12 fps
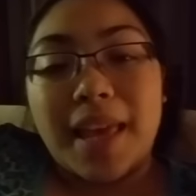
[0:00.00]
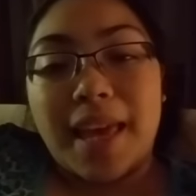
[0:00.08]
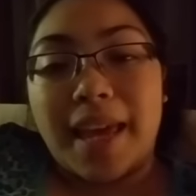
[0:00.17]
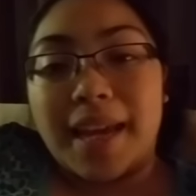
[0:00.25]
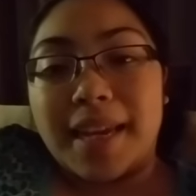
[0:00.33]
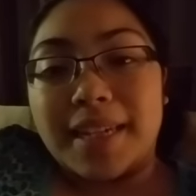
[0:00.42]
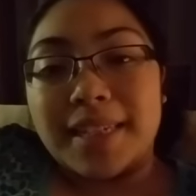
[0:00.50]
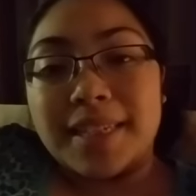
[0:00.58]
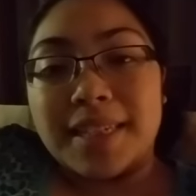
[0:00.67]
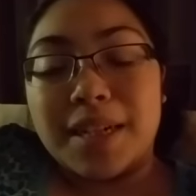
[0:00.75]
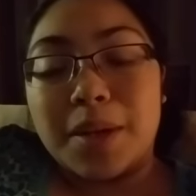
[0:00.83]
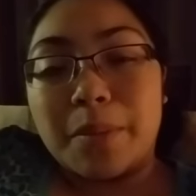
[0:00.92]

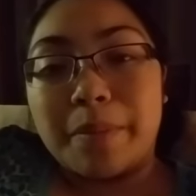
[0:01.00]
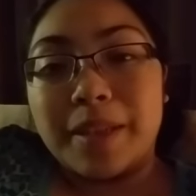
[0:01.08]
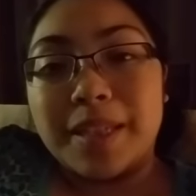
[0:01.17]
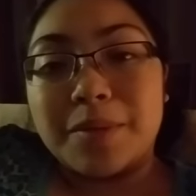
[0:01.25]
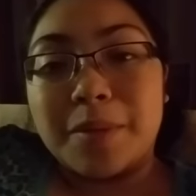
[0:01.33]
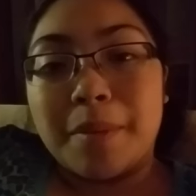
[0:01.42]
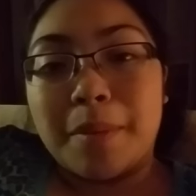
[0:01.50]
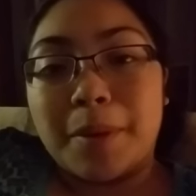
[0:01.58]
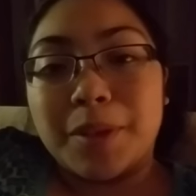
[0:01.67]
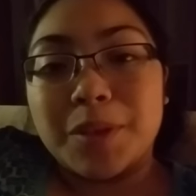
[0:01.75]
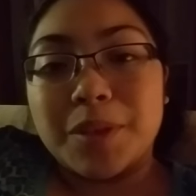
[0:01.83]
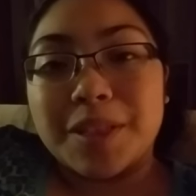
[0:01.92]
and please remember
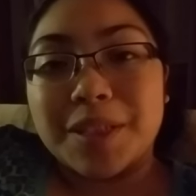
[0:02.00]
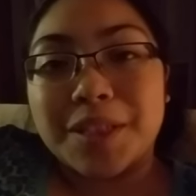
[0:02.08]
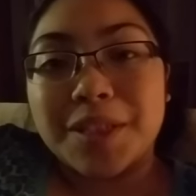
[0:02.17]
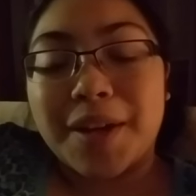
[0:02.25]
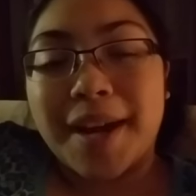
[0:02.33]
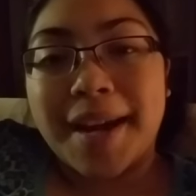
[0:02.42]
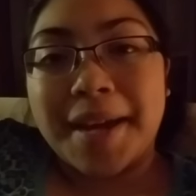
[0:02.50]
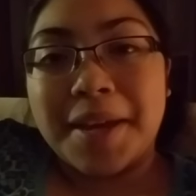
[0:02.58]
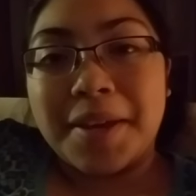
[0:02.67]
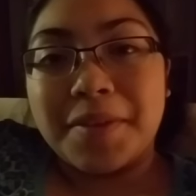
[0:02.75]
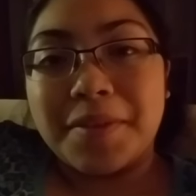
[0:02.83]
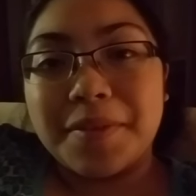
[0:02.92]
to
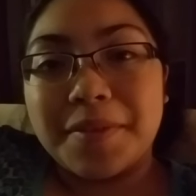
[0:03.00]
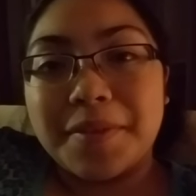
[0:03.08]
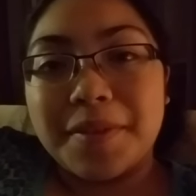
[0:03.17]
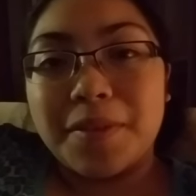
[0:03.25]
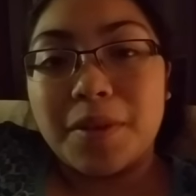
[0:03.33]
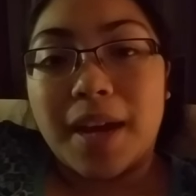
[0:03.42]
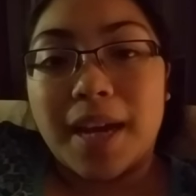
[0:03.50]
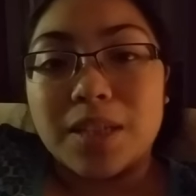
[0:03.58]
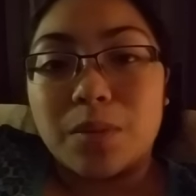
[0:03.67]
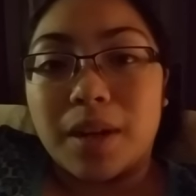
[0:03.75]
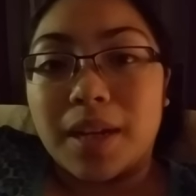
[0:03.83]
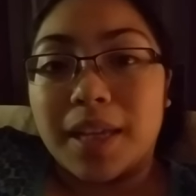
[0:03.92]
subscribe if you guys
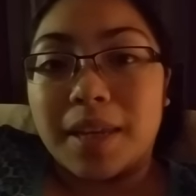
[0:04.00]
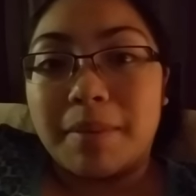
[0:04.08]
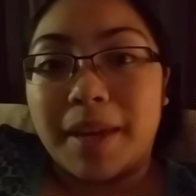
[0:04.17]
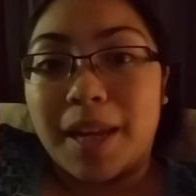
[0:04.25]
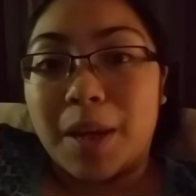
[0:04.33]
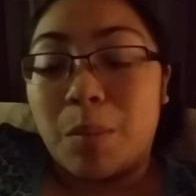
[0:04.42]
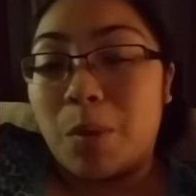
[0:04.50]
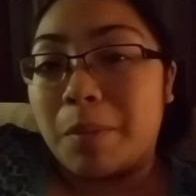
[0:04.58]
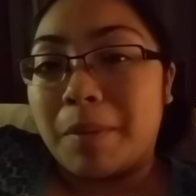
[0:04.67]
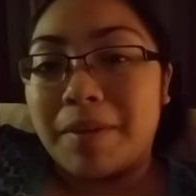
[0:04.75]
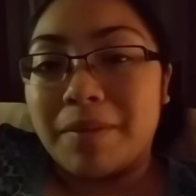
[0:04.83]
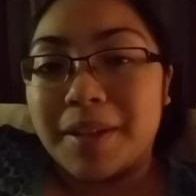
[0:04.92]
want to keep getting more of
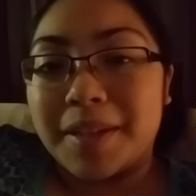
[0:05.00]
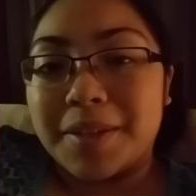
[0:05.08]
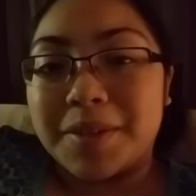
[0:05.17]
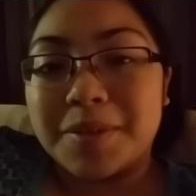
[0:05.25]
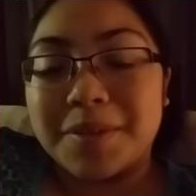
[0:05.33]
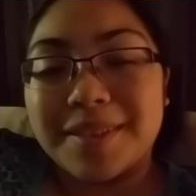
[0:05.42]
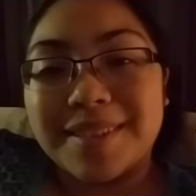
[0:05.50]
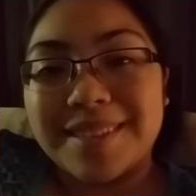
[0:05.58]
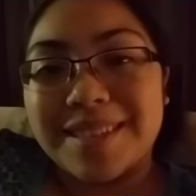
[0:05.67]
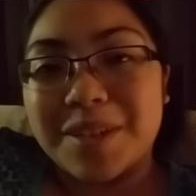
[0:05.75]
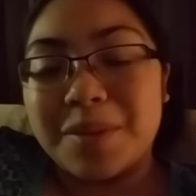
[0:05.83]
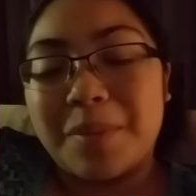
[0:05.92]
my videos.
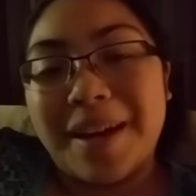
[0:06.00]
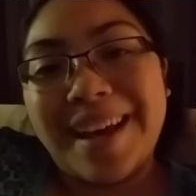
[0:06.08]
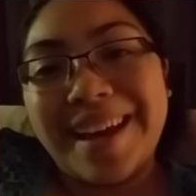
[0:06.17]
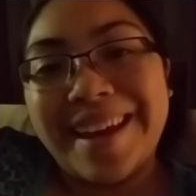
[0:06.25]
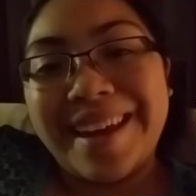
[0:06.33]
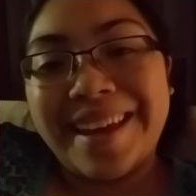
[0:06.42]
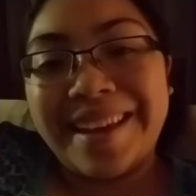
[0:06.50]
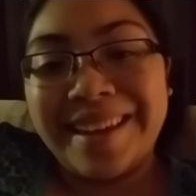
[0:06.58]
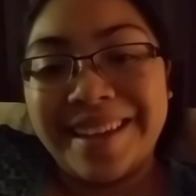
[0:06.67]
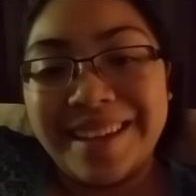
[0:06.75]
So bye.